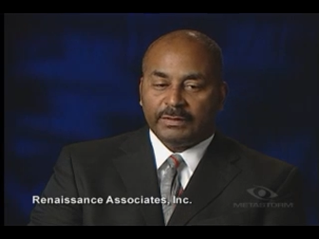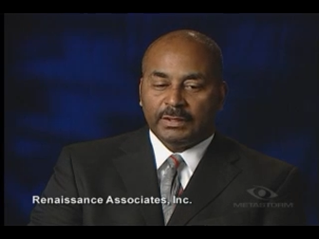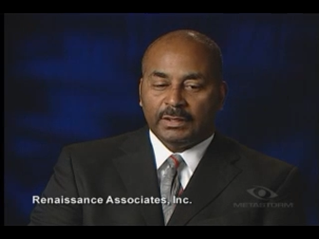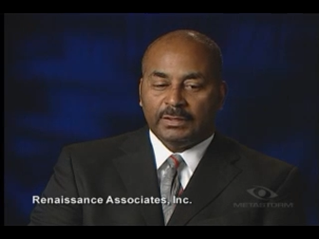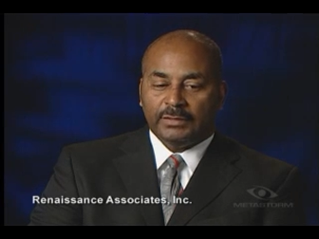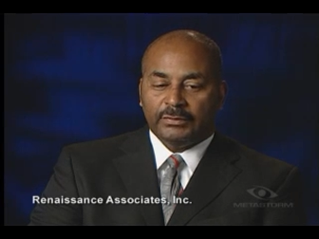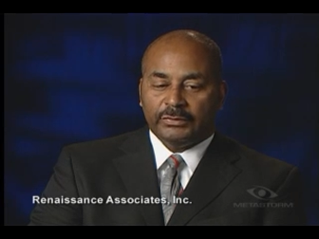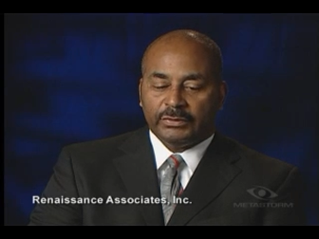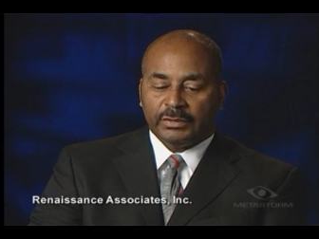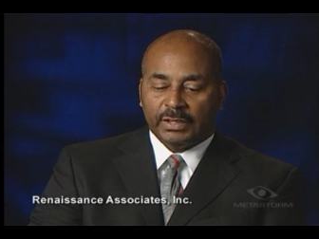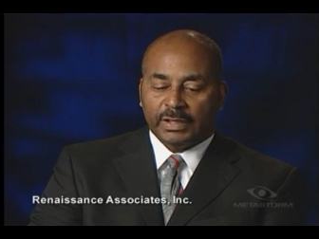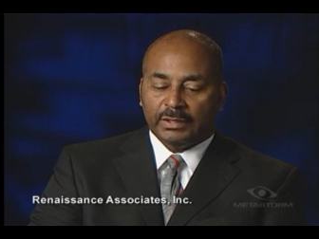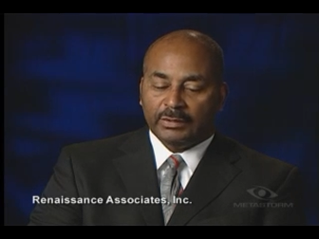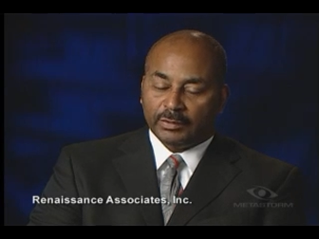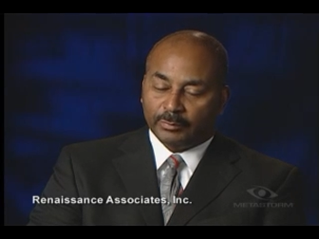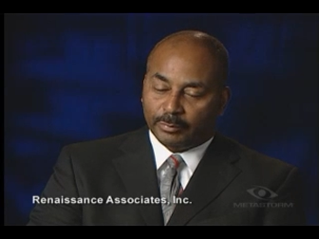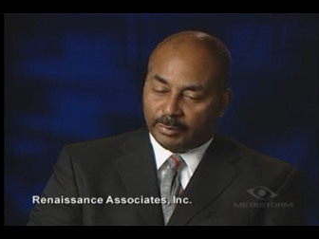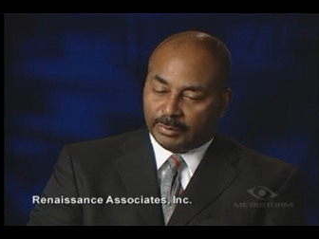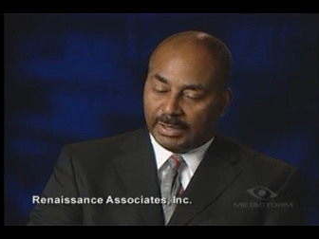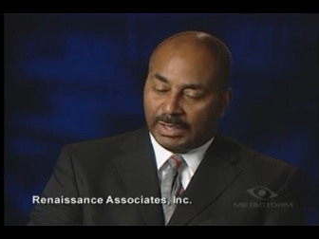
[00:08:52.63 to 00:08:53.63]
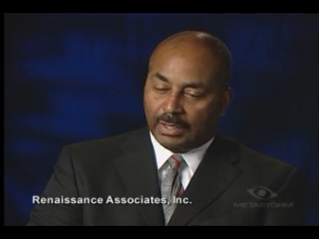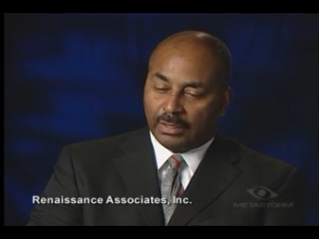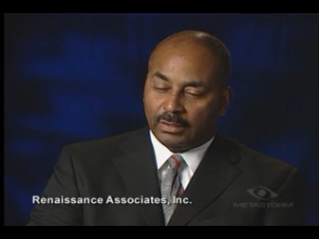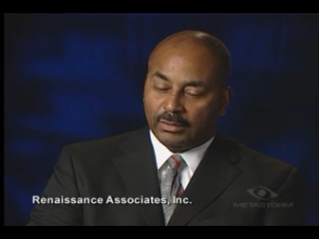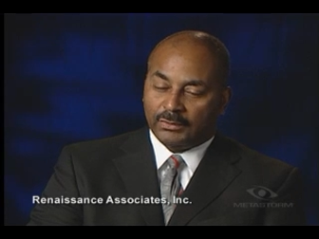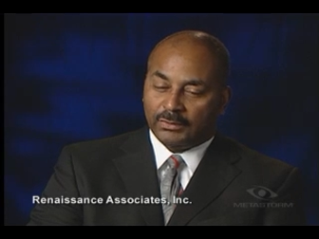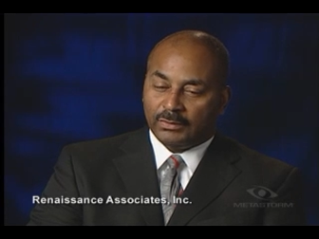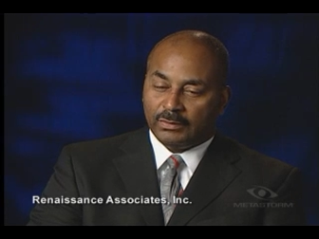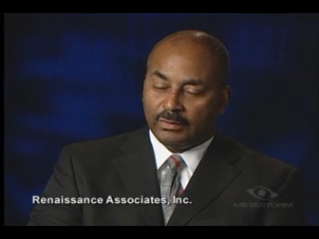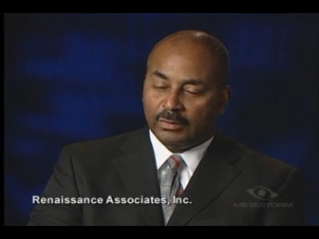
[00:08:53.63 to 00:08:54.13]
to understand their
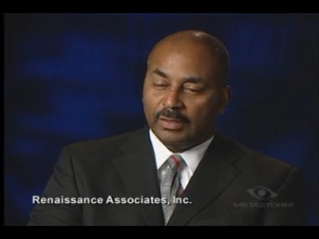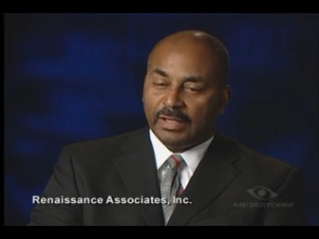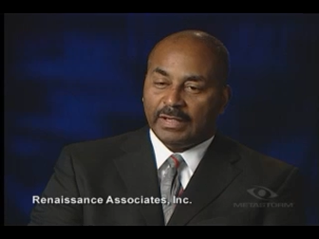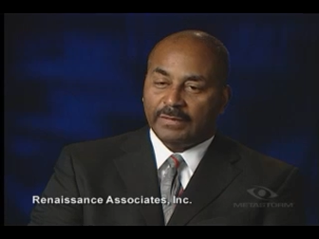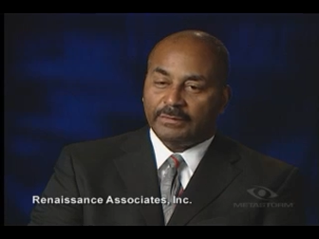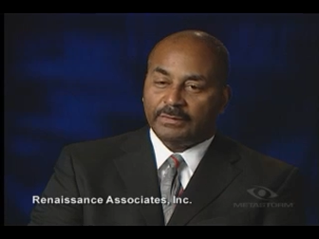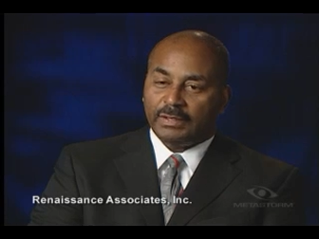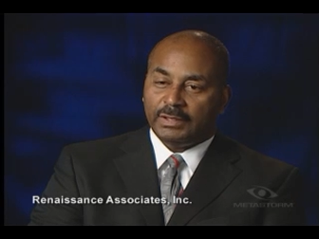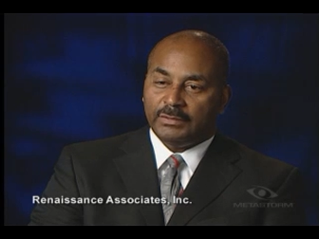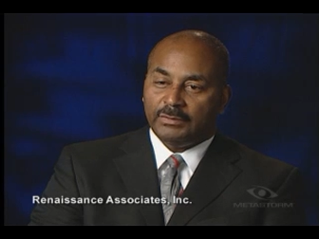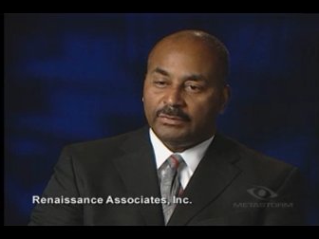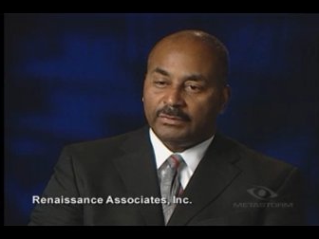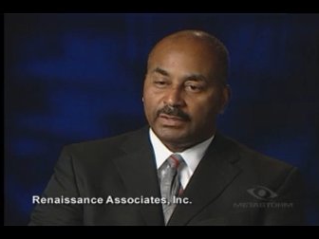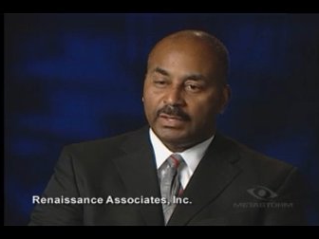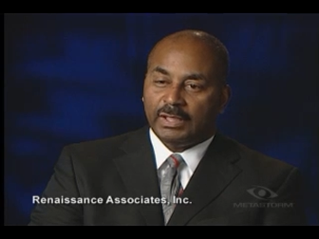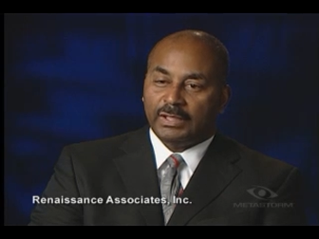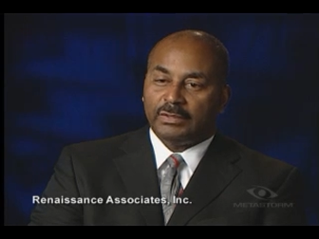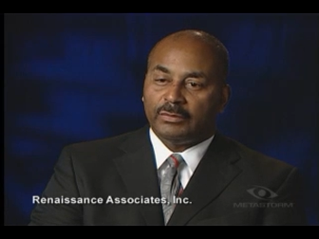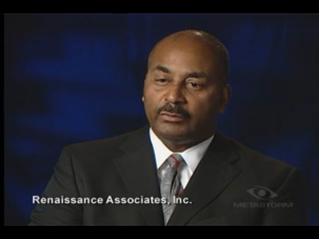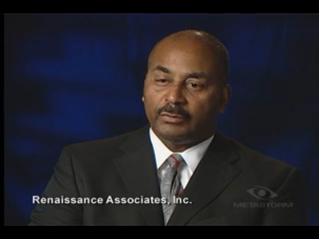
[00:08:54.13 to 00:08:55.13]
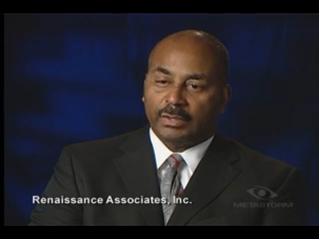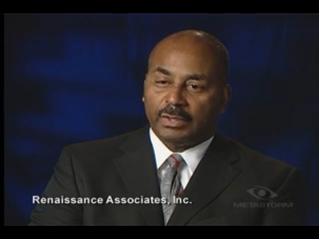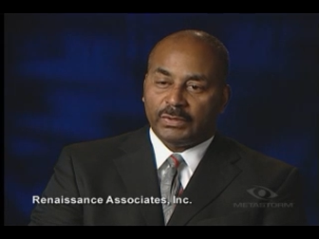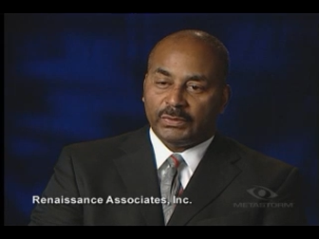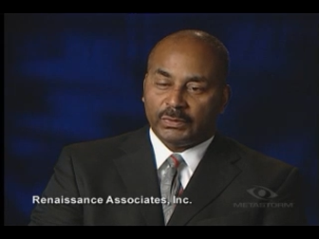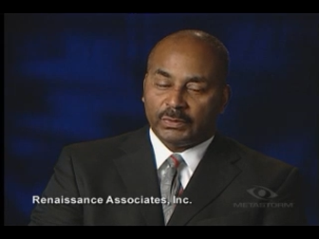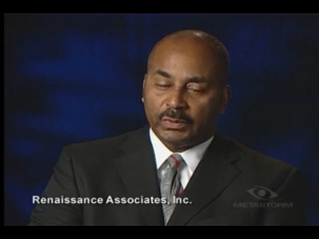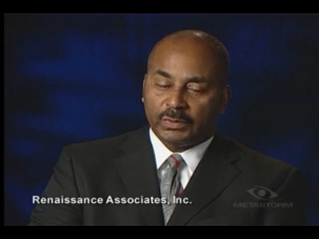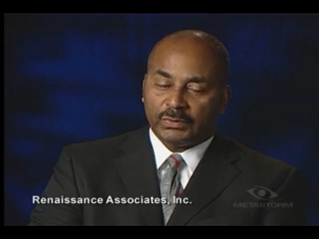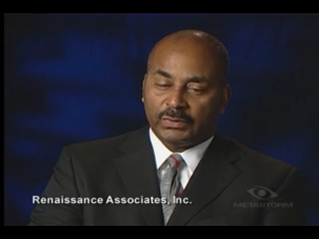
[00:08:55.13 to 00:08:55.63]
products, you have to understand their
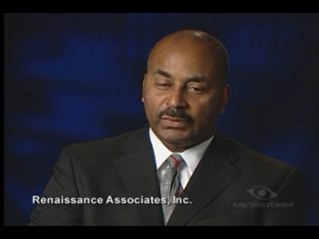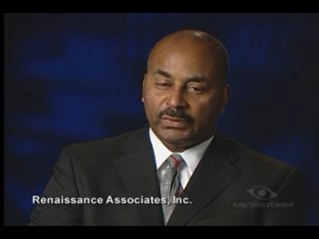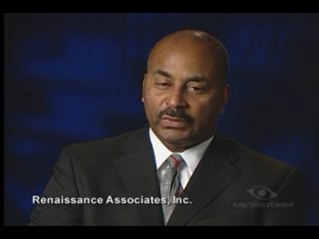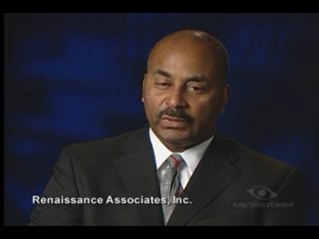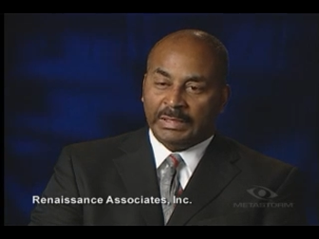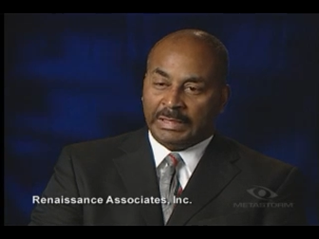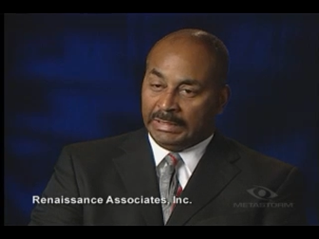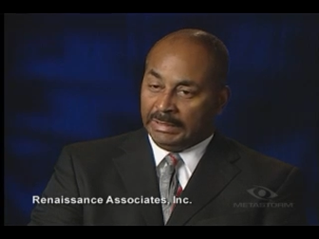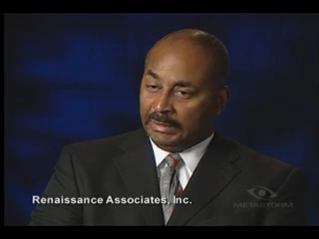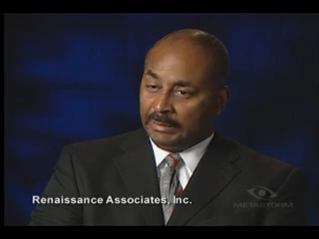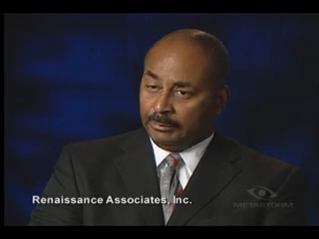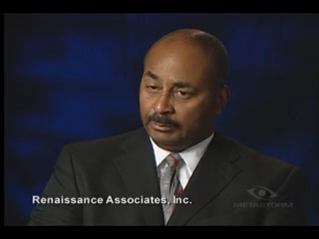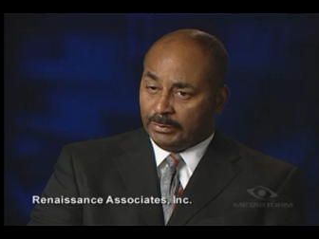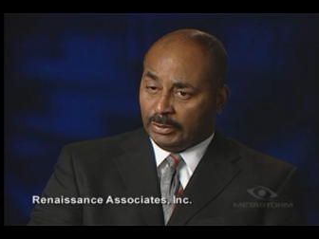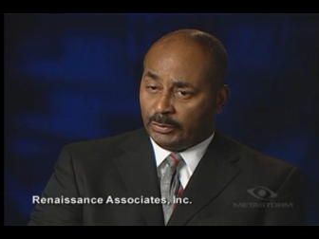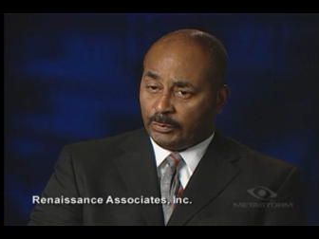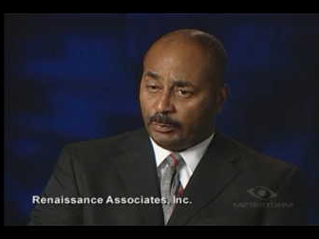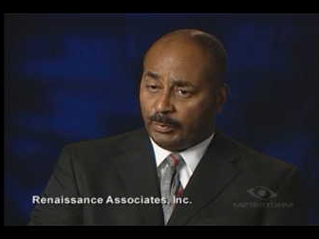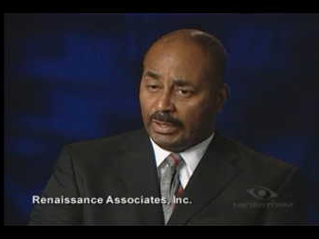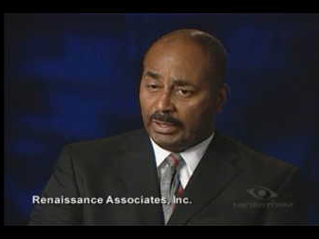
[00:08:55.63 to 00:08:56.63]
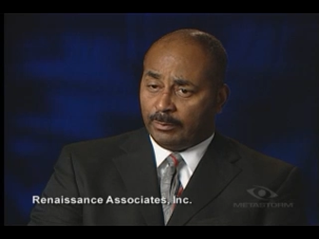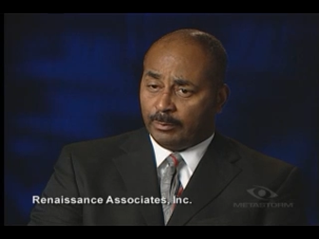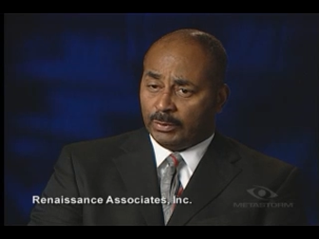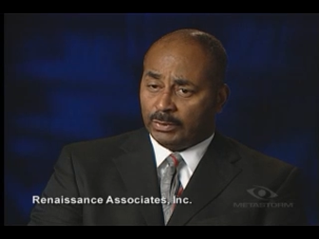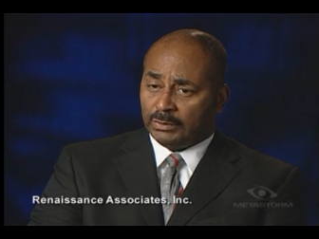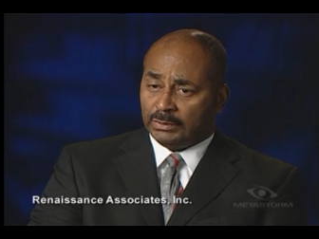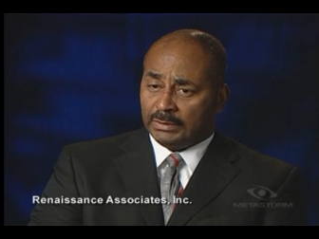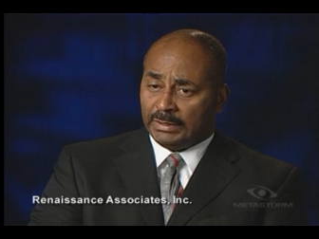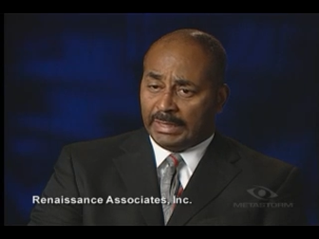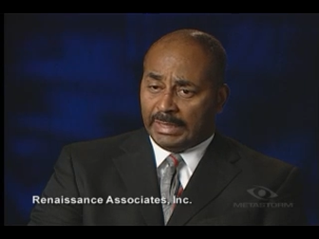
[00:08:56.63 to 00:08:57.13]
resources, both
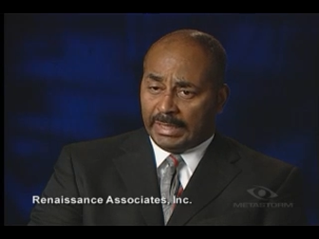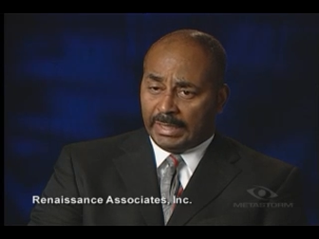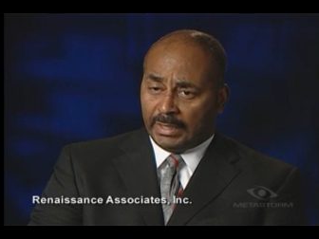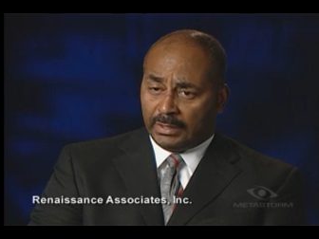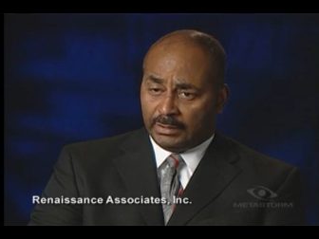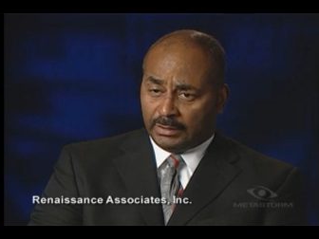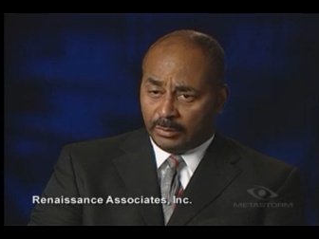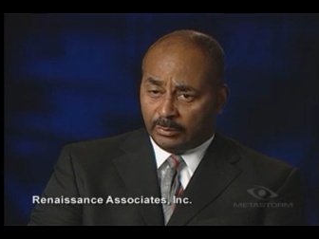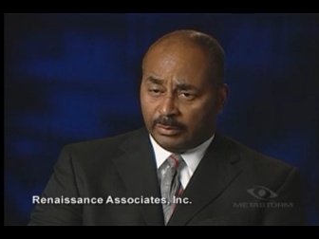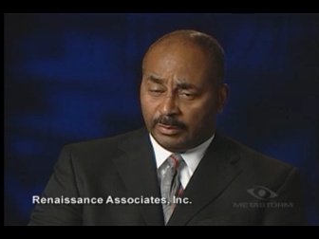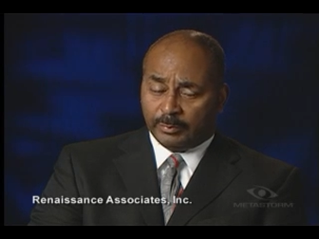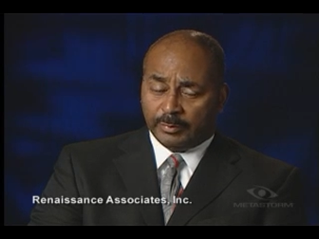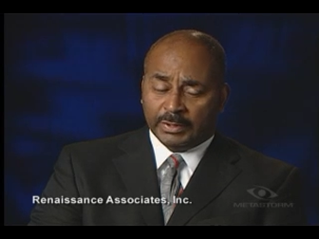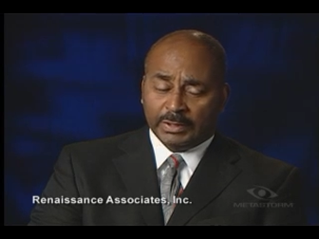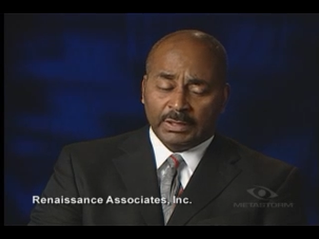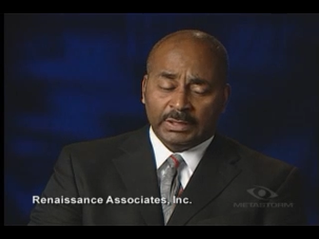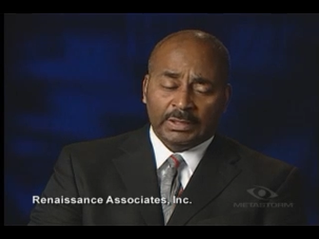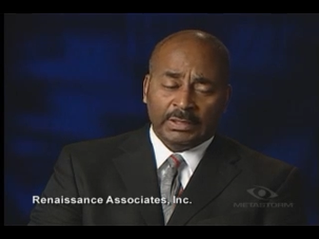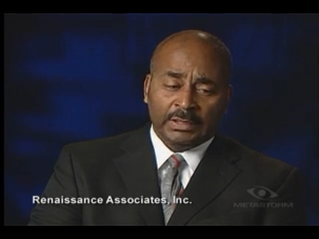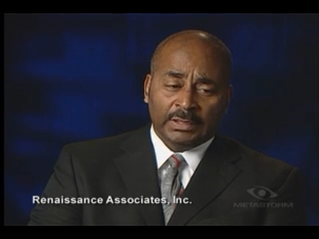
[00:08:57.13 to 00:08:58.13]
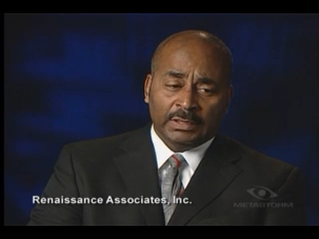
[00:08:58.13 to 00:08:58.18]
people and equipment,